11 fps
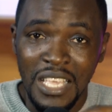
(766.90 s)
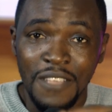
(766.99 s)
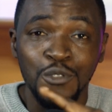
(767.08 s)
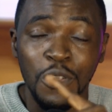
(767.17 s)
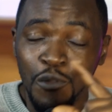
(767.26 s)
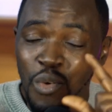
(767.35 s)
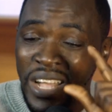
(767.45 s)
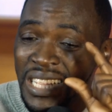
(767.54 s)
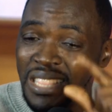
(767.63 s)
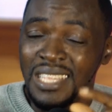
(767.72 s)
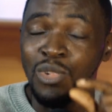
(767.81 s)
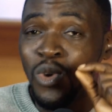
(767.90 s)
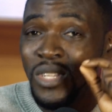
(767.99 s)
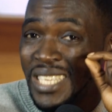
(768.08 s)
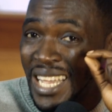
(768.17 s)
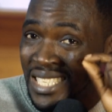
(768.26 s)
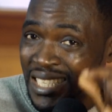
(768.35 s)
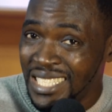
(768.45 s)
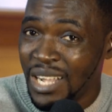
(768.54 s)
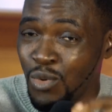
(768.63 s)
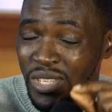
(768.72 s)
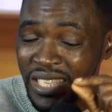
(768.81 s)
if not for anything, what he has
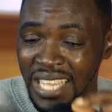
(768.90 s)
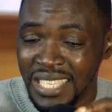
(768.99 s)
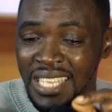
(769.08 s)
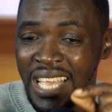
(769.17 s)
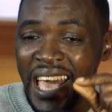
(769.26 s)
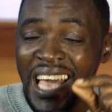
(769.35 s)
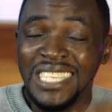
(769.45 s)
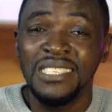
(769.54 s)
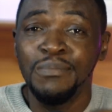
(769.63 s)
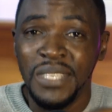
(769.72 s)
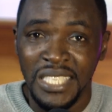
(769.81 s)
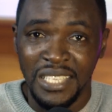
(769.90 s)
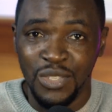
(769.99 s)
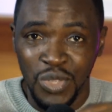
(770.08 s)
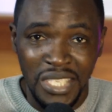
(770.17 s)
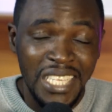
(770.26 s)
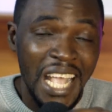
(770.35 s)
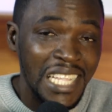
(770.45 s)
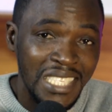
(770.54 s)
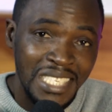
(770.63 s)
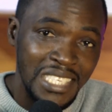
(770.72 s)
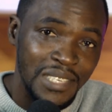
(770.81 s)
done, what he has exhibited with
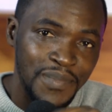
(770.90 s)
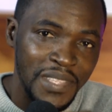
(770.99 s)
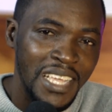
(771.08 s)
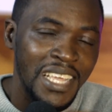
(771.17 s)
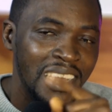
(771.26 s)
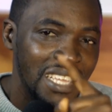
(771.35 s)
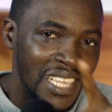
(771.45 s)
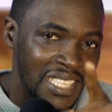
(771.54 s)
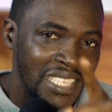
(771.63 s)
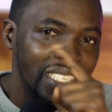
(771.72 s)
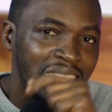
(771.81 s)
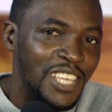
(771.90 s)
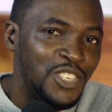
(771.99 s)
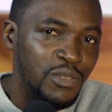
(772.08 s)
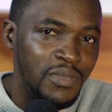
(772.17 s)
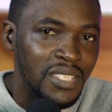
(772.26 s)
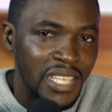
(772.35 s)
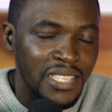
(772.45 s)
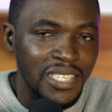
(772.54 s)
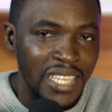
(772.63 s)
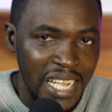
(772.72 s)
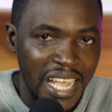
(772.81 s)
Scanty, this guy should be
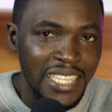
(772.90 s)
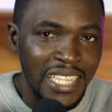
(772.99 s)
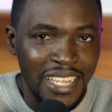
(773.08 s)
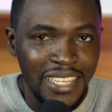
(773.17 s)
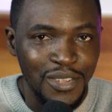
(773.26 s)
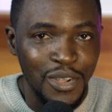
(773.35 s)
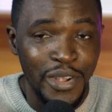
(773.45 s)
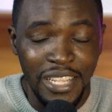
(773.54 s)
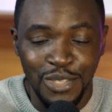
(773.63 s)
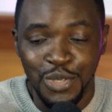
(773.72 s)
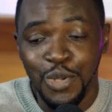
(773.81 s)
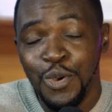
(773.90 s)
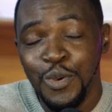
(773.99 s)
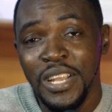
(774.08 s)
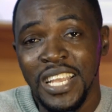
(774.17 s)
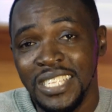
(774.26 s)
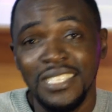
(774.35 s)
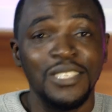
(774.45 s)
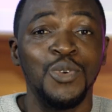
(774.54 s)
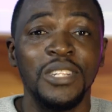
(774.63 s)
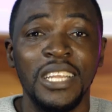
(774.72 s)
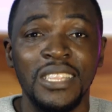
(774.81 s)
stated in Ghana, all right? So this
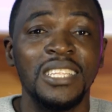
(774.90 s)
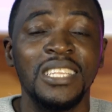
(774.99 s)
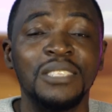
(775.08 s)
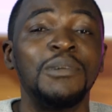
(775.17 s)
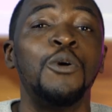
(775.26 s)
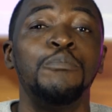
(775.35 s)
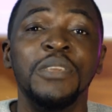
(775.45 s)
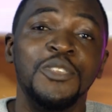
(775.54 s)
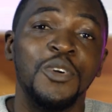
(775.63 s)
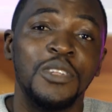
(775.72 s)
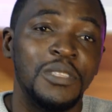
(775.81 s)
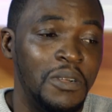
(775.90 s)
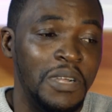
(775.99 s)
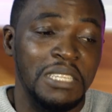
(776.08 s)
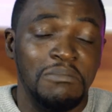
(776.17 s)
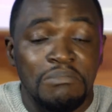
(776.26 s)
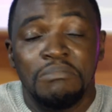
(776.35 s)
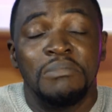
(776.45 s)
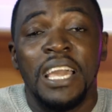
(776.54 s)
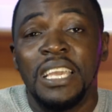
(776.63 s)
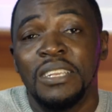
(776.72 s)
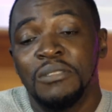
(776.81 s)
is what I think. This is my opinion, all right?
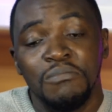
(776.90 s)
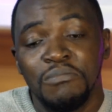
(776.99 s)
My